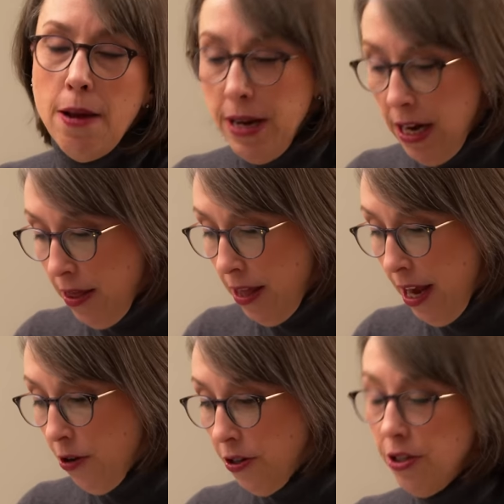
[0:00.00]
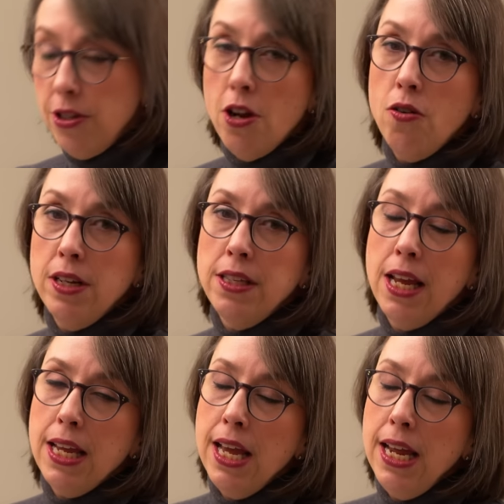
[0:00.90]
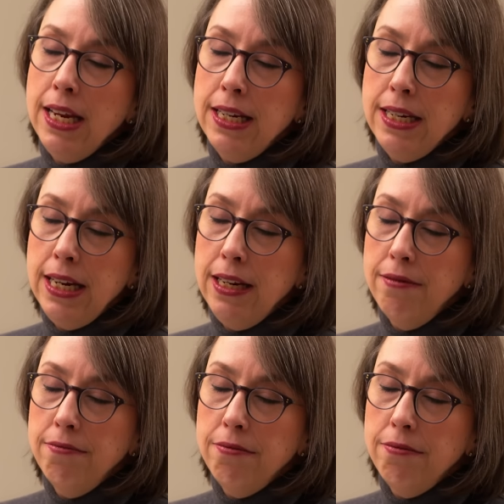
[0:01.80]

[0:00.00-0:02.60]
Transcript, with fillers: I mean, and they are so, it's like candy